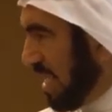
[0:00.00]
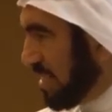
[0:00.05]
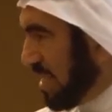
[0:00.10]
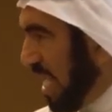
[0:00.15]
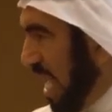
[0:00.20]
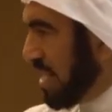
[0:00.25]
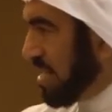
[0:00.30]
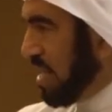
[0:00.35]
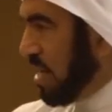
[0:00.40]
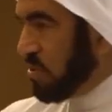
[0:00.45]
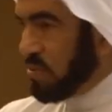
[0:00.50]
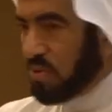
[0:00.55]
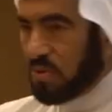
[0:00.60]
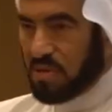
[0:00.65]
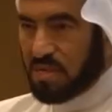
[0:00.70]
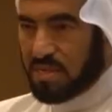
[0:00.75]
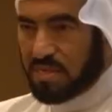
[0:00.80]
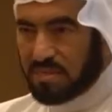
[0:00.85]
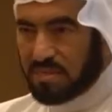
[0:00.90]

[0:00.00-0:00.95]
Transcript: Adana.